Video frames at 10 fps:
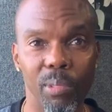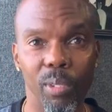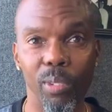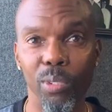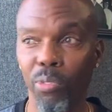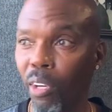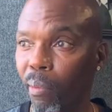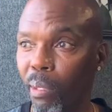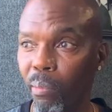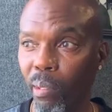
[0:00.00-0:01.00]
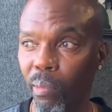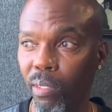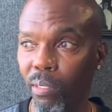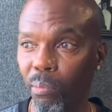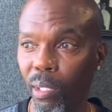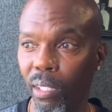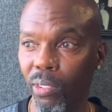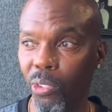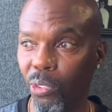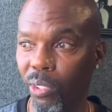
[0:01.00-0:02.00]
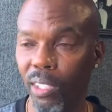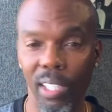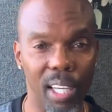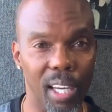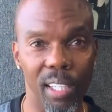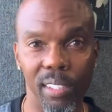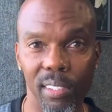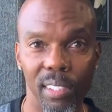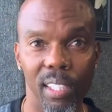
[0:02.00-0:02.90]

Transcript: you lose family members from being on the street and gangs,